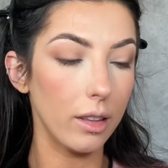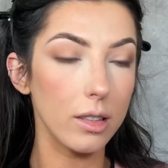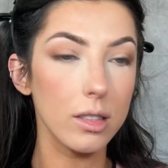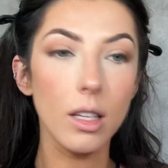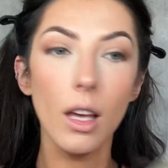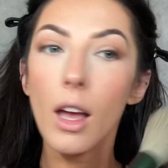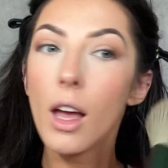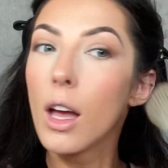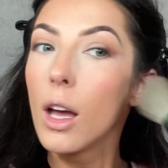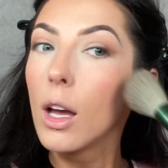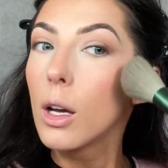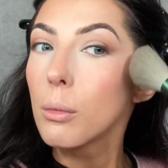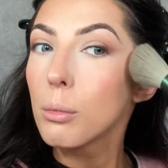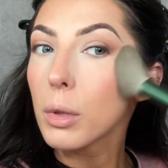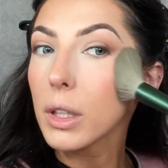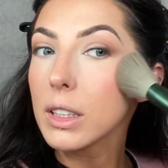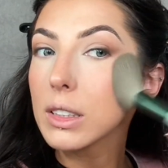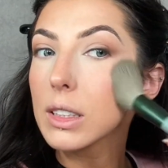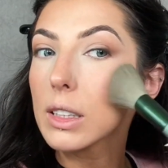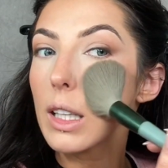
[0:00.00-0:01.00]
This
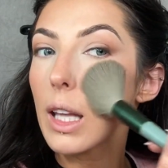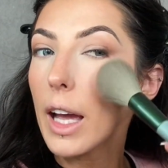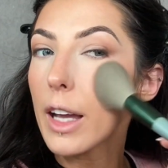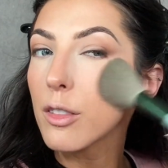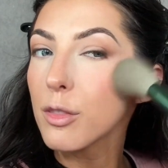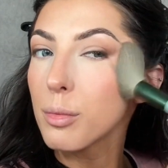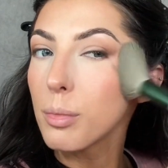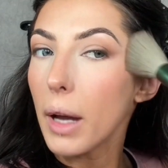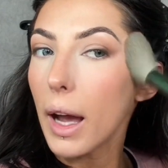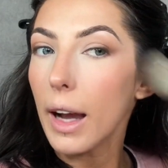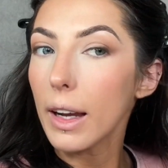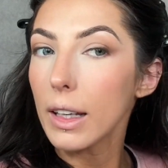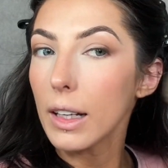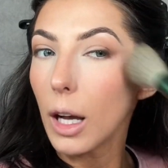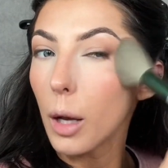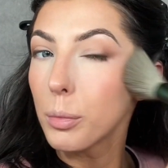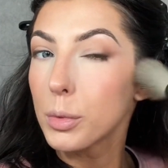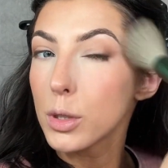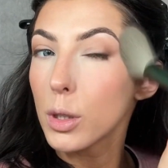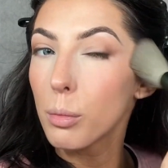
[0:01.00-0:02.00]
brings life back. It
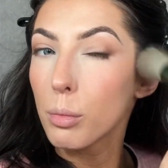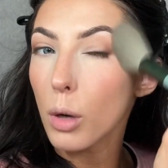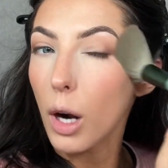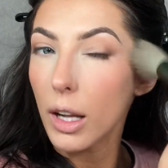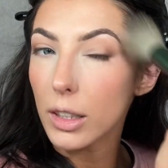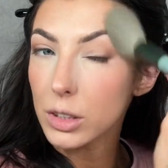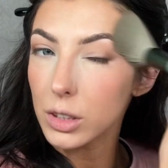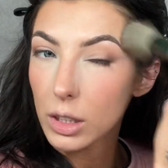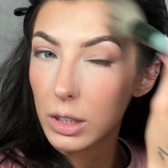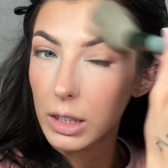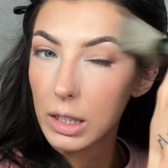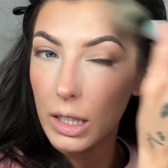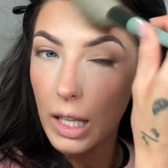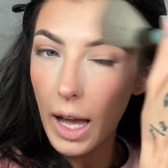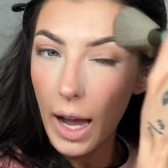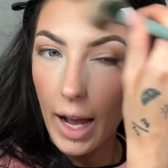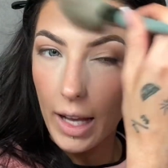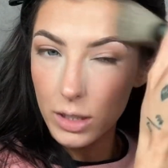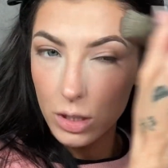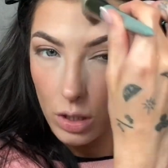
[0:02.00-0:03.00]
helps the bronzer
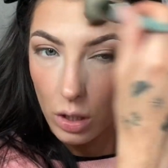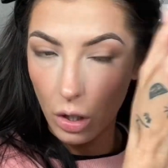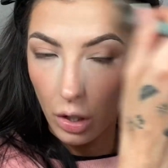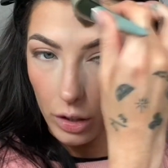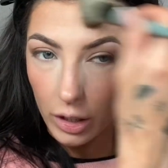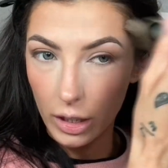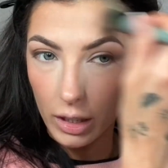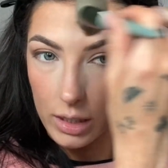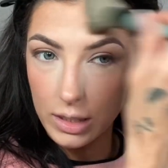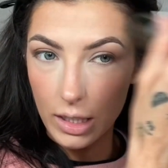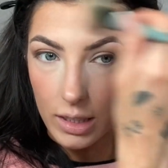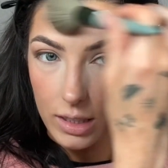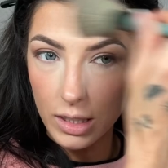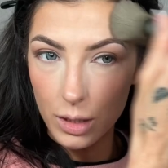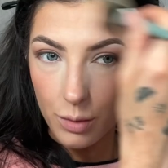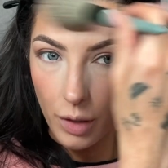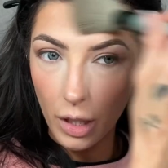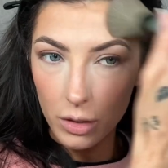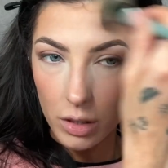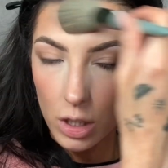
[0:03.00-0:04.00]
last longer because as
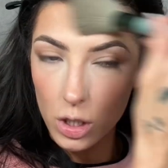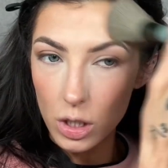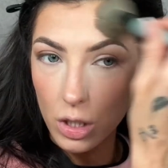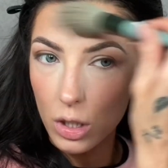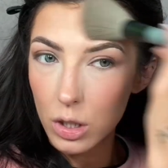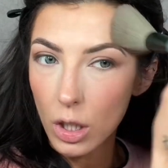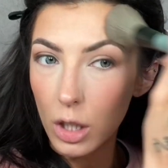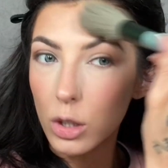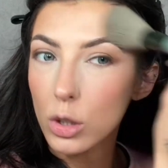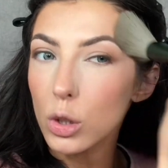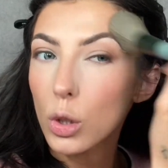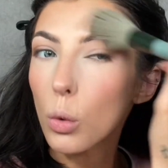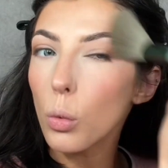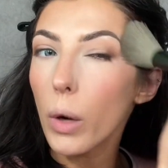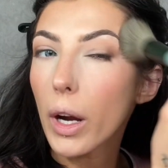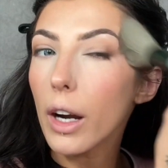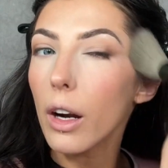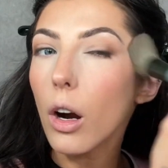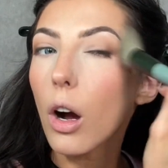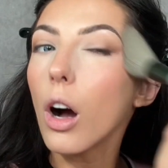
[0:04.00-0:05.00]
this foundation starts to
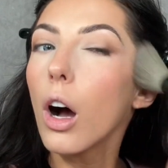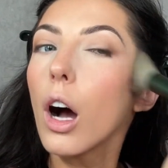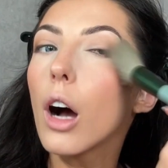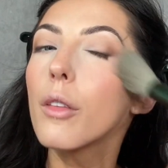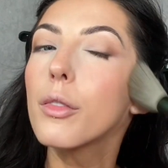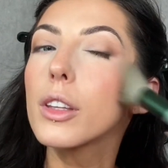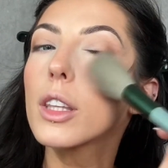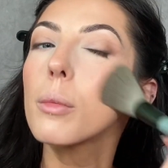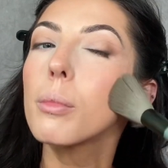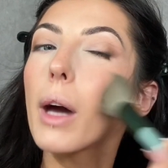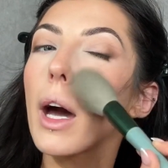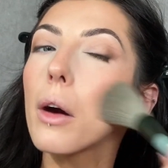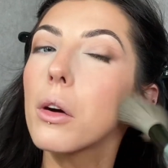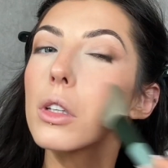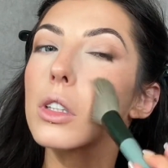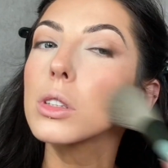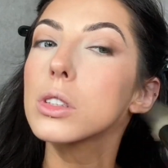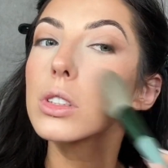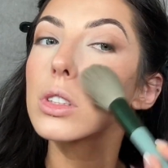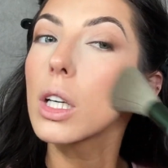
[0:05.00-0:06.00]
wear off and the
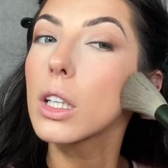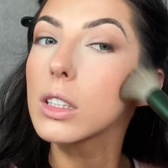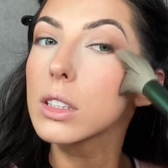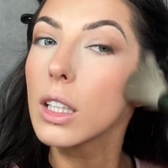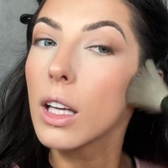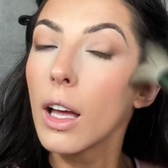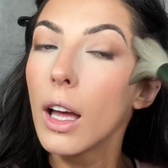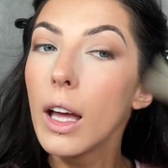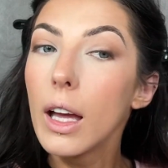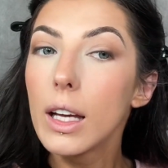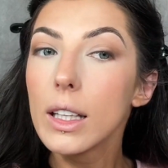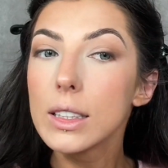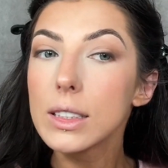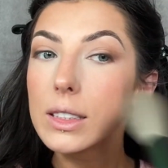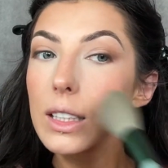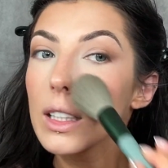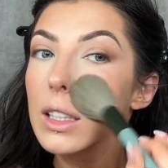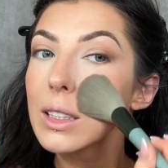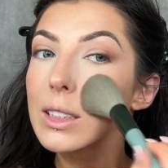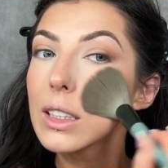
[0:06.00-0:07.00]
powders start to
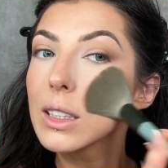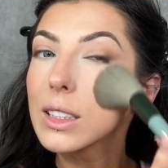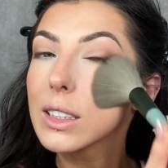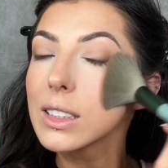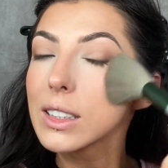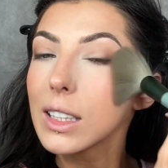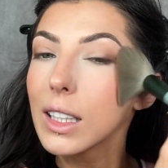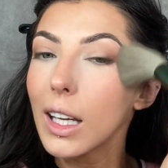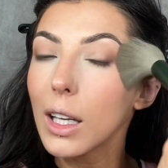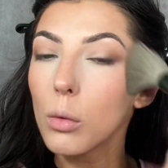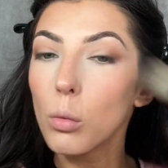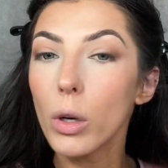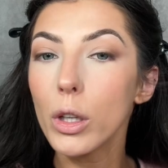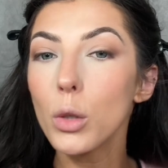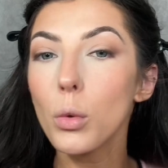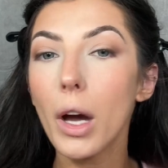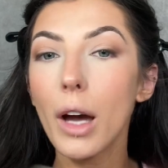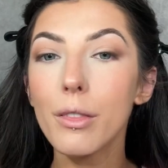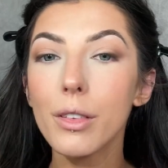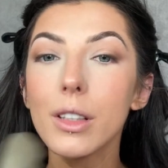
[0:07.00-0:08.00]
sink into the skin, what
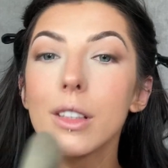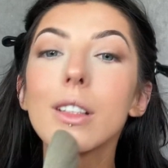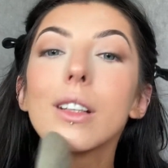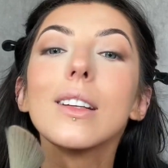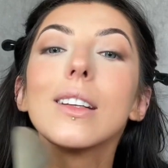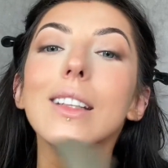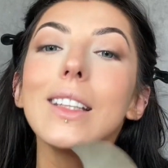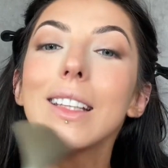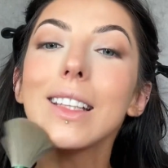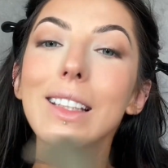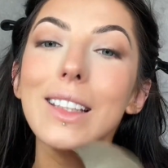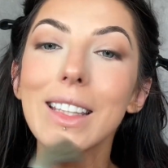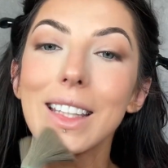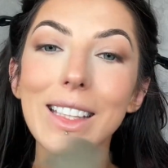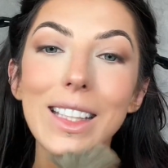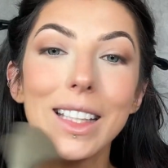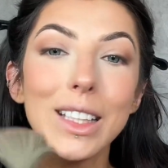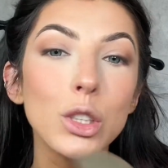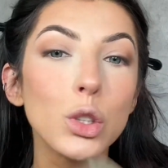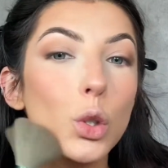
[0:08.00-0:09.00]
you have
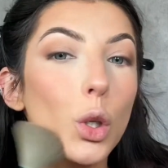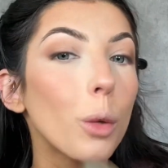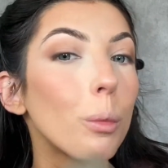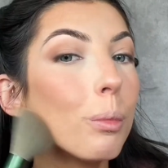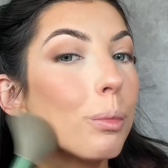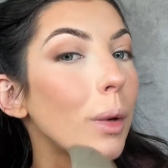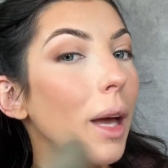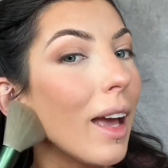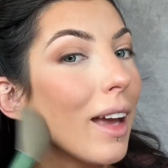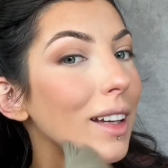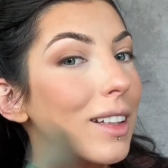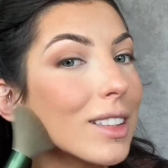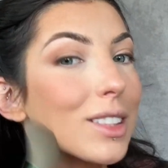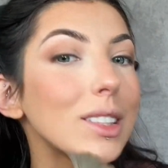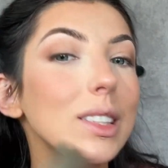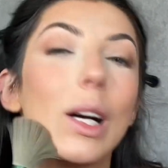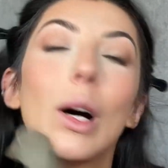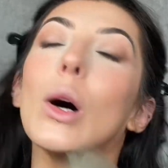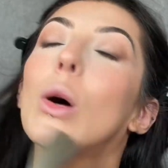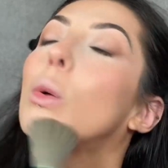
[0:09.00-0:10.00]
underneath is your
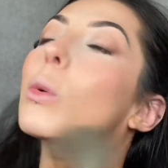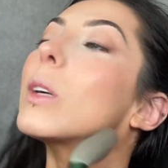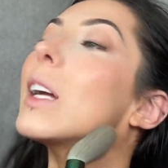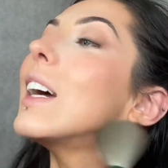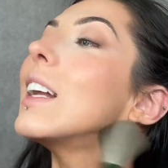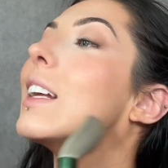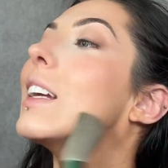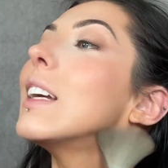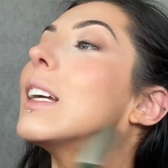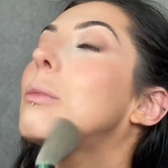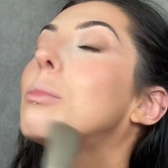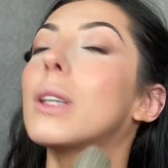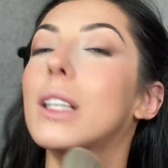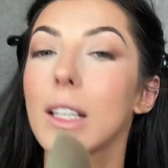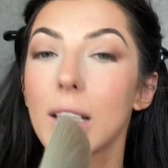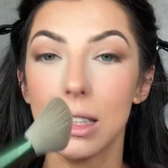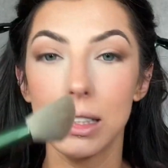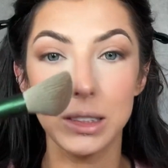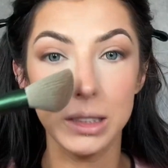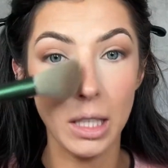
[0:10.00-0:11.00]
base already
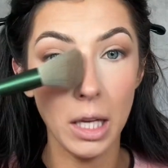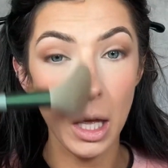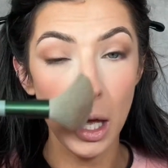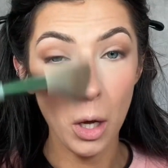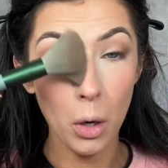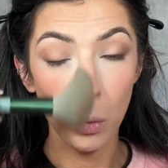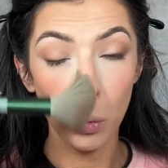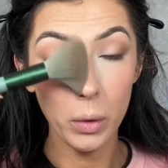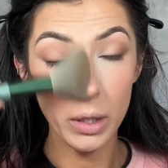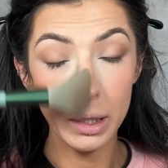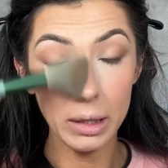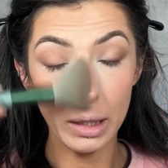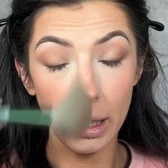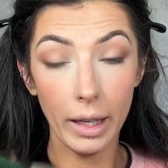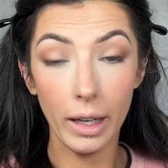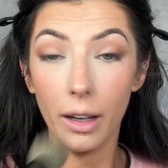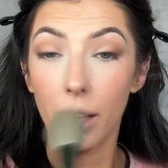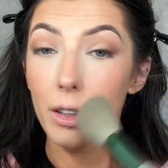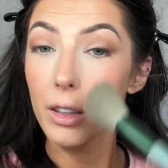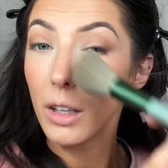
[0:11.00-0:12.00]
because we
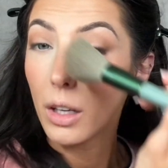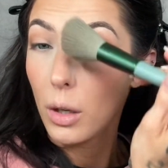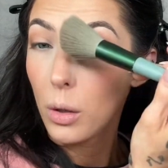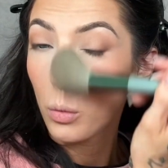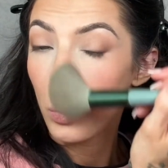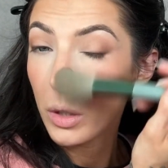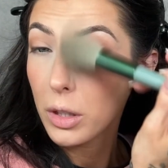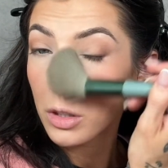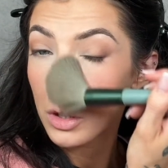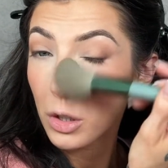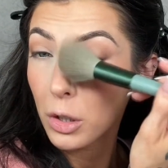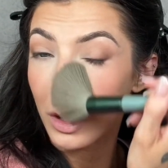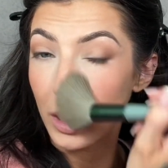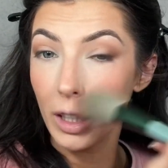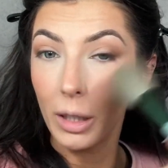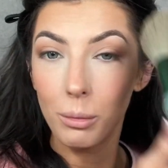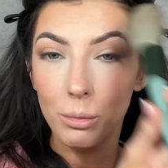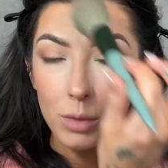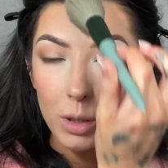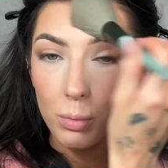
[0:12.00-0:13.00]
layered with
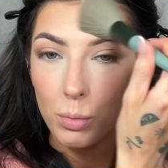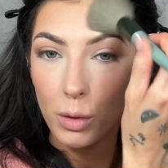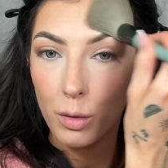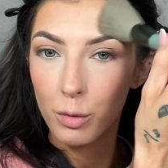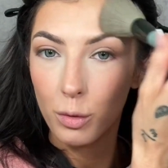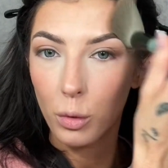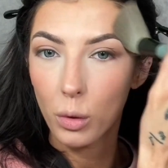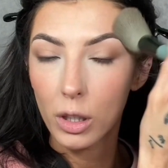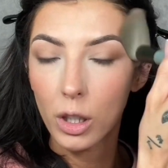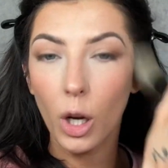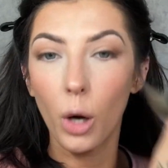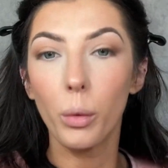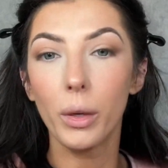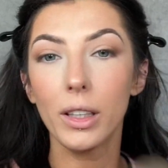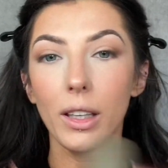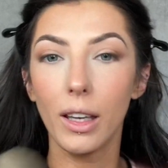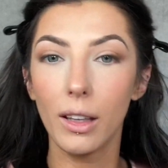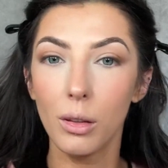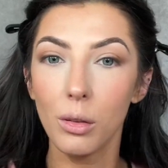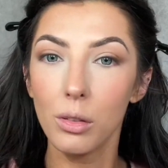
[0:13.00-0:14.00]
creams before
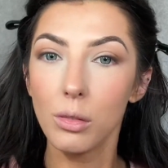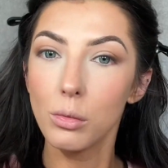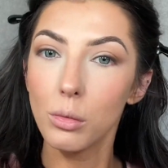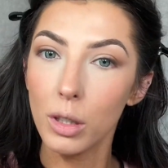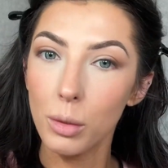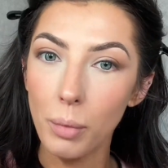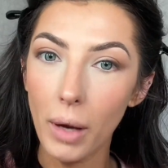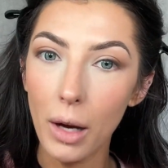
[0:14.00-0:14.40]
going in with